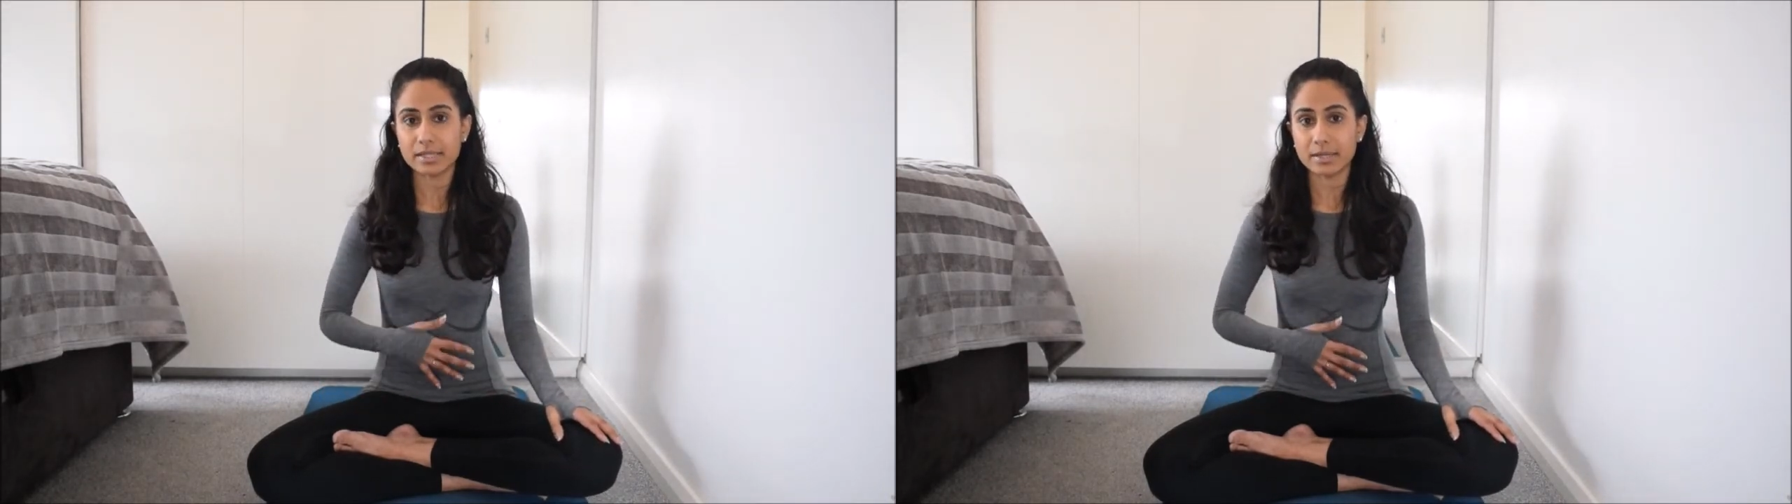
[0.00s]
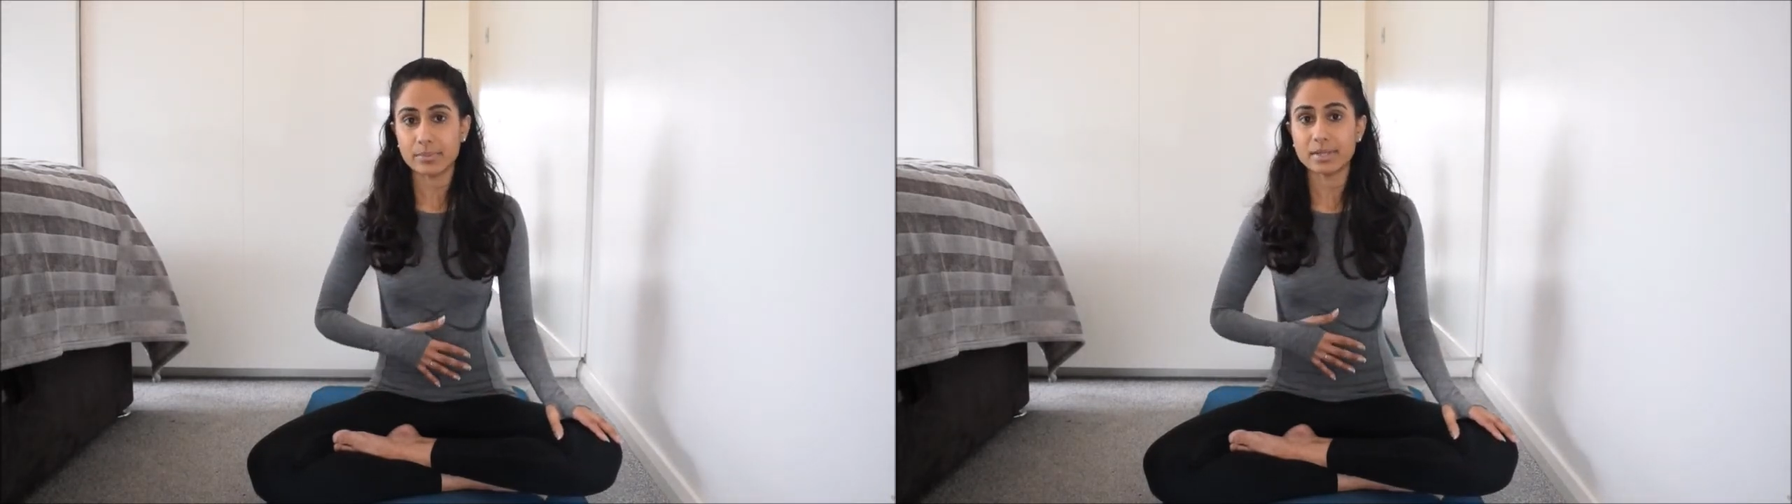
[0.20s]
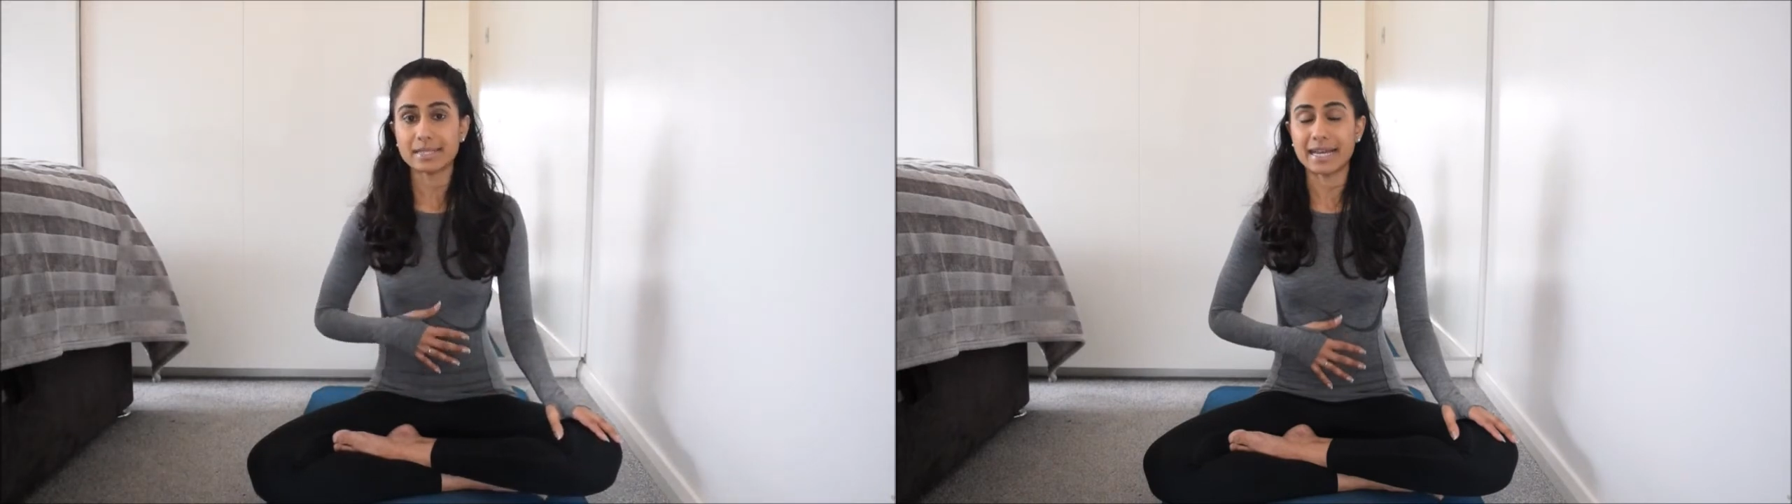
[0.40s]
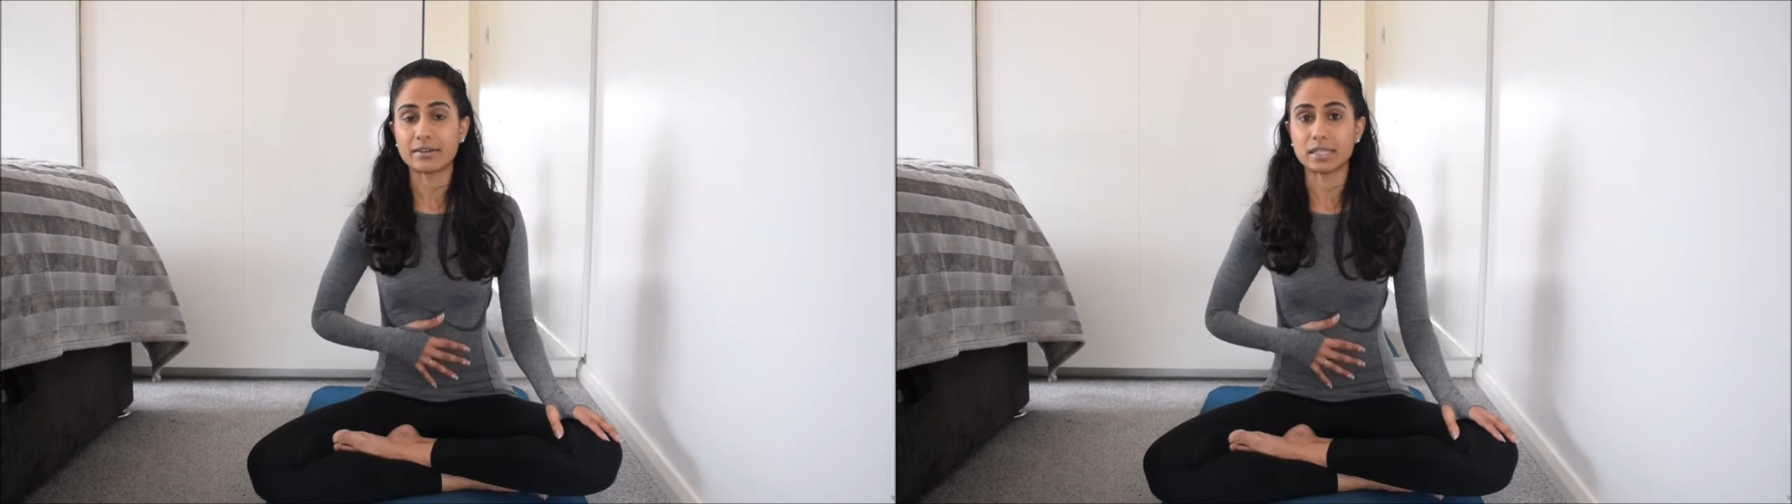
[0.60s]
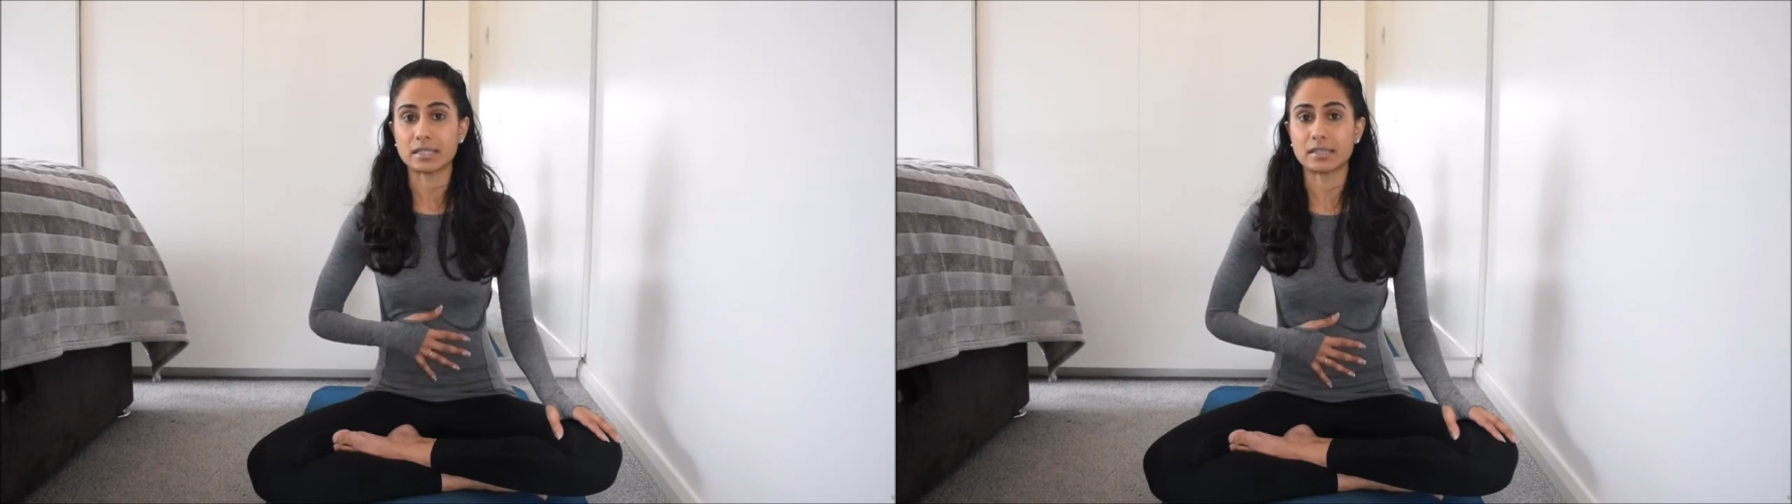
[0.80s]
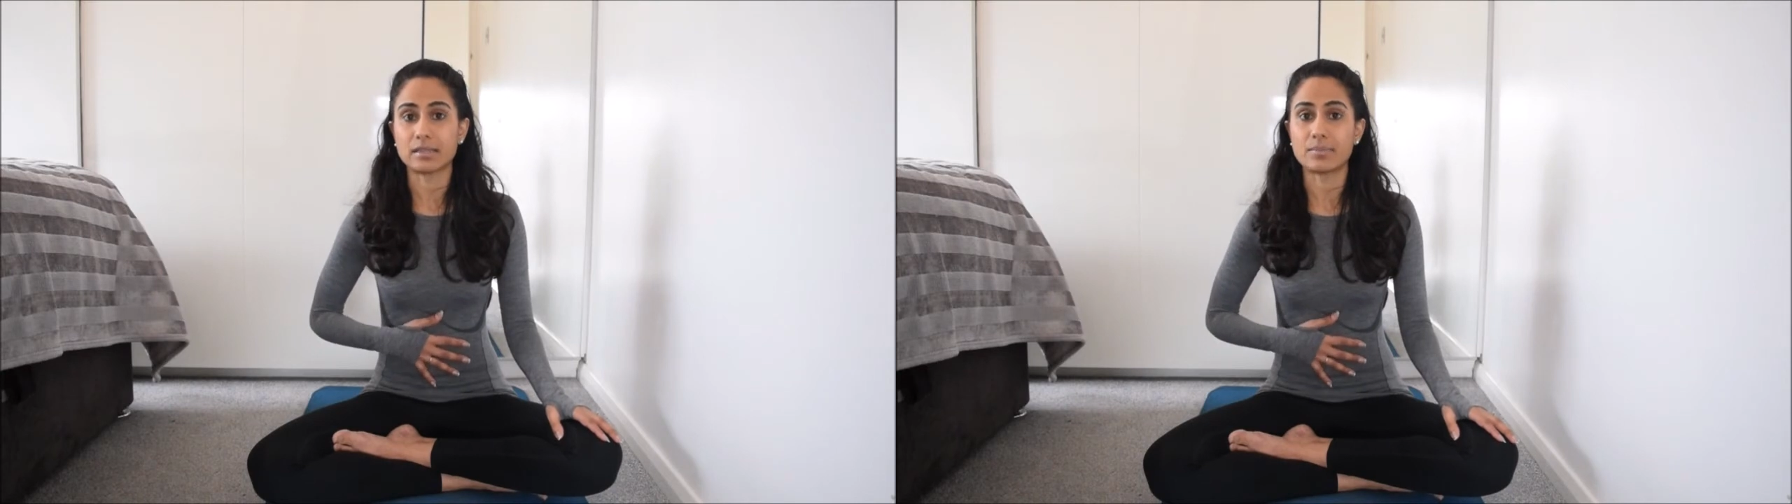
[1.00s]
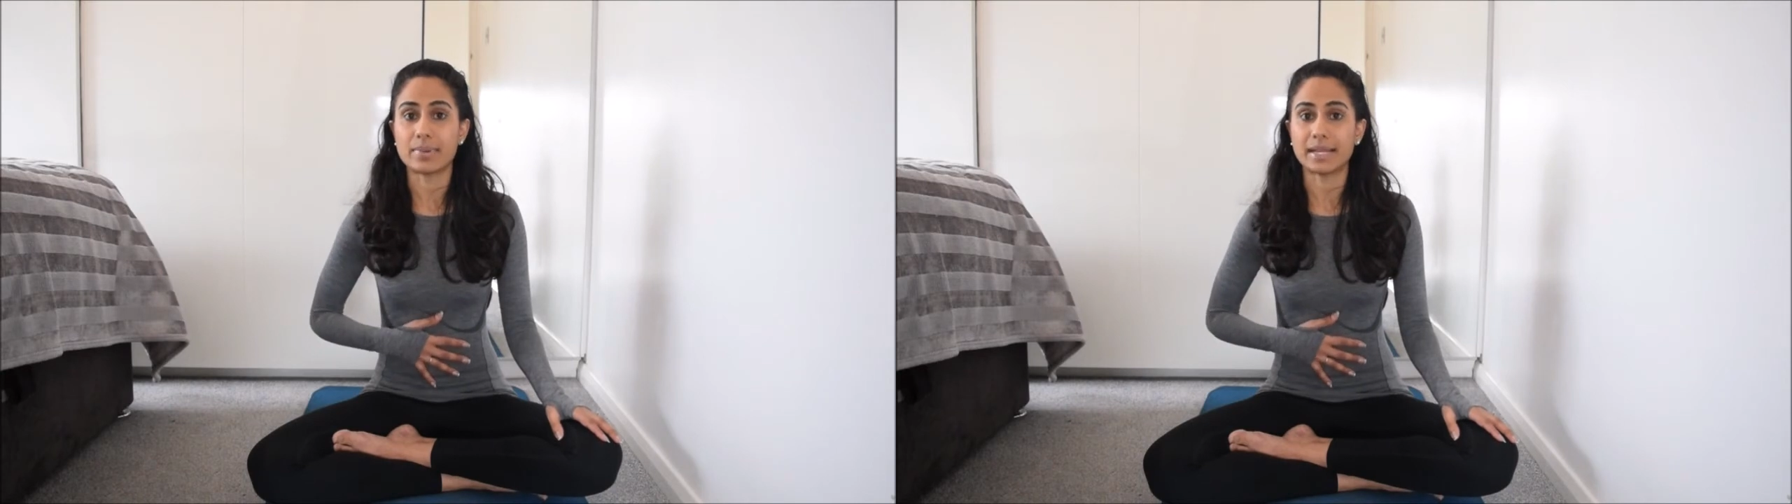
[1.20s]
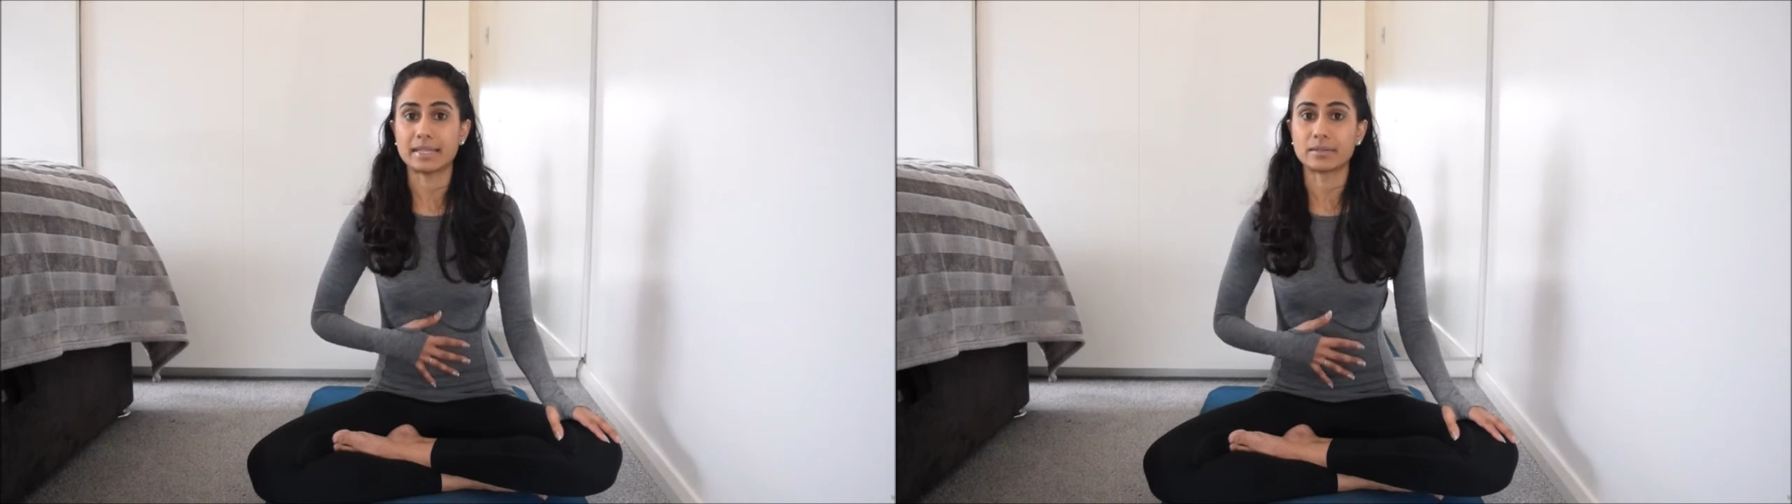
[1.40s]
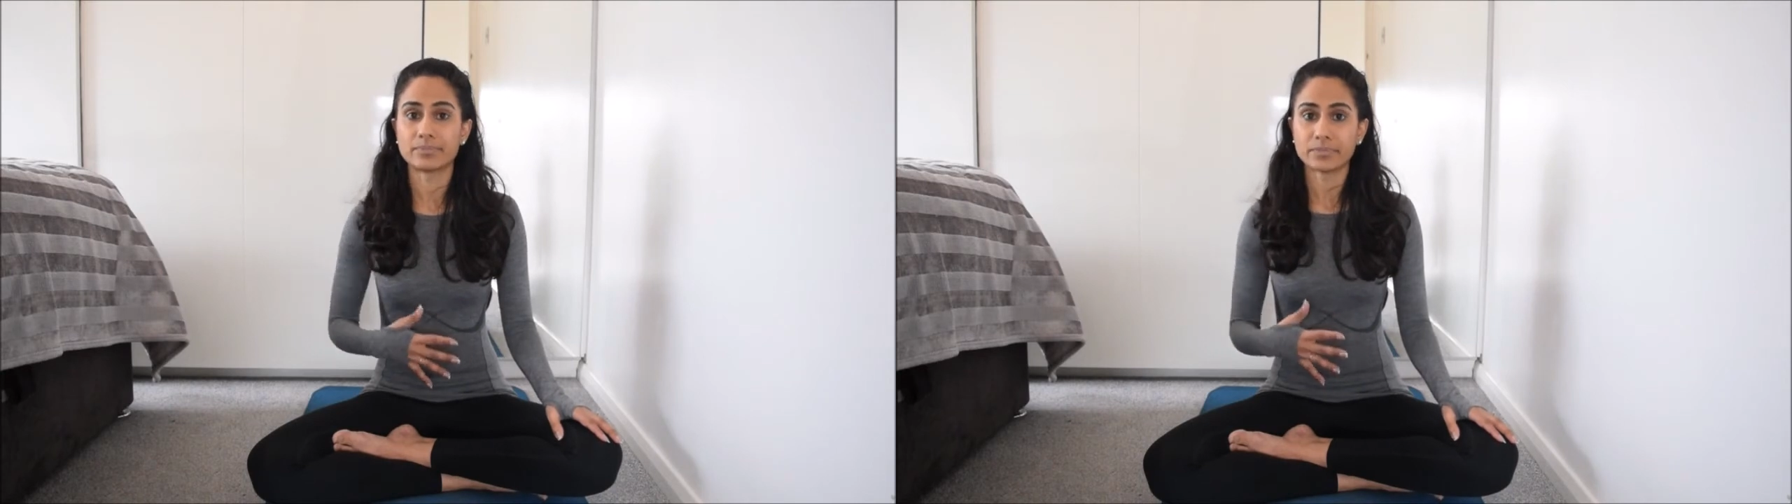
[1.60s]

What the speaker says: deeper down into the belly,